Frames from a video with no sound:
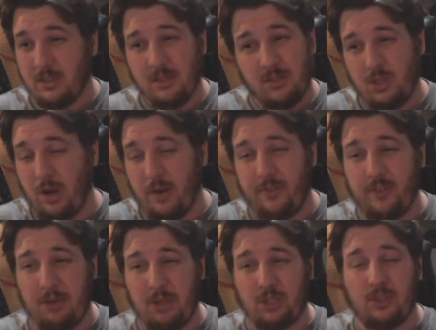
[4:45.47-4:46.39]
two hundred
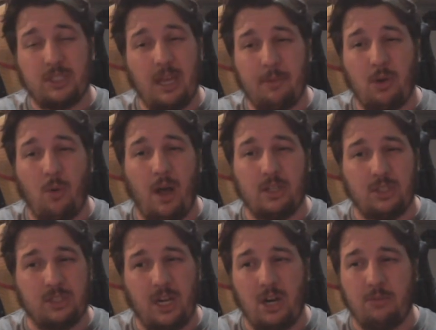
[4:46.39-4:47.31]
fifty medals for Sabo Koala is
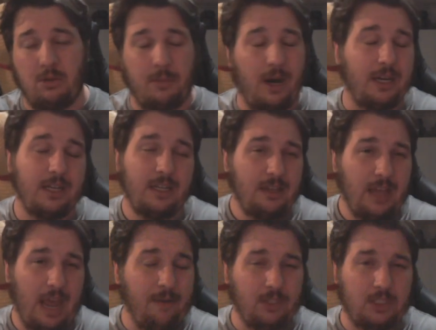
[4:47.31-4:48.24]
not terrible, but
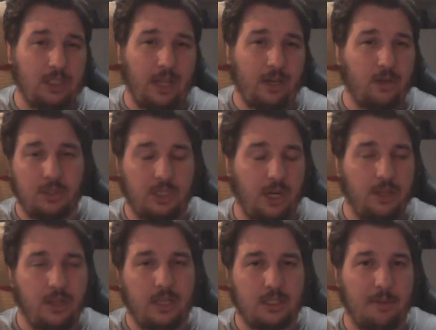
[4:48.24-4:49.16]
even still, I couldn't tell you
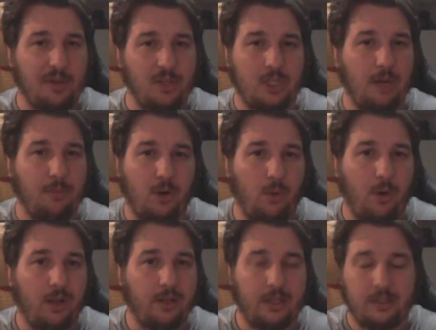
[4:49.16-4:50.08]
the last time I used Sabo
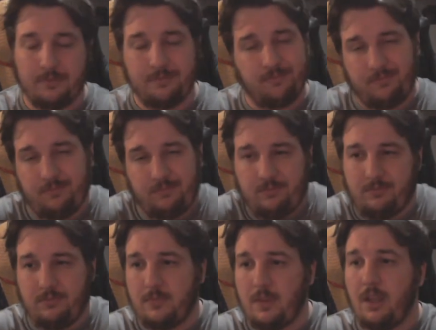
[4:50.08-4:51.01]
Koala. Like,
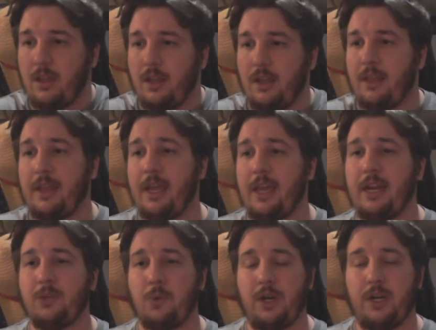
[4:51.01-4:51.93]
it
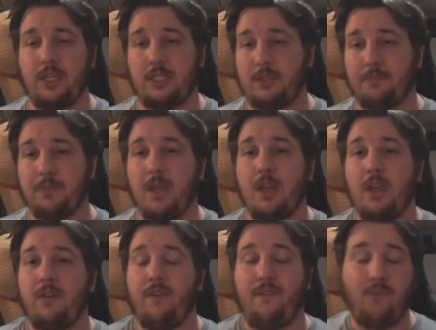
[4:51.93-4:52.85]
is what it is.
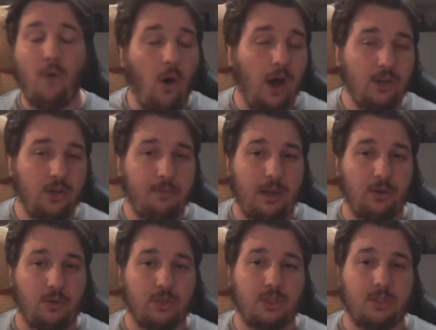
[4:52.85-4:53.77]
For four hundred
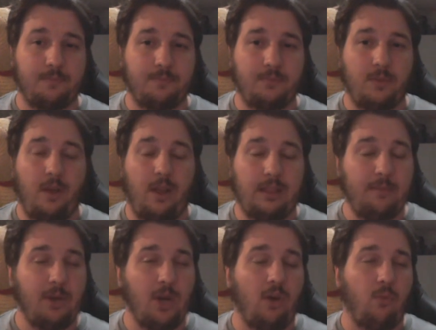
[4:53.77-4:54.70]
medals,
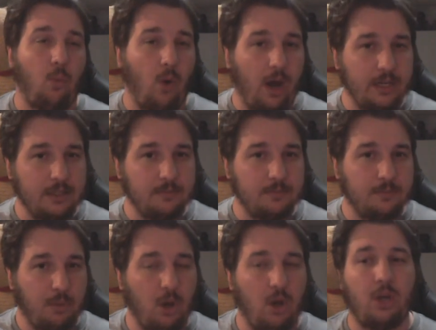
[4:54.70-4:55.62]
limit of one
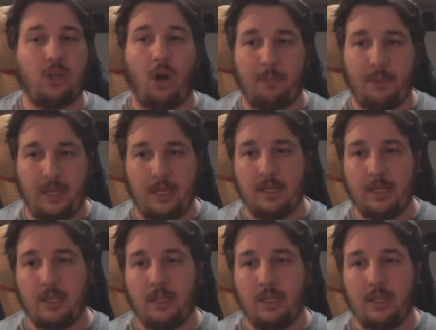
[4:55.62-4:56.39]
per copy,